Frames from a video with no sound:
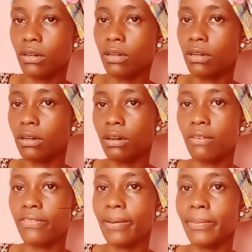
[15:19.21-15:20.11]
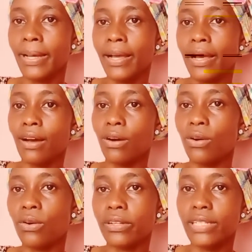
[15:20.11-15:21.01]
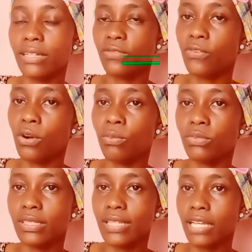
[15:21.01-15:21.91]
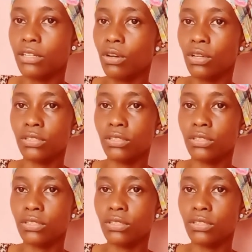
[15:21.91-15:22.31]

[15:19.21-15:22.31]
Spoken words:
ovum or that formed zygote,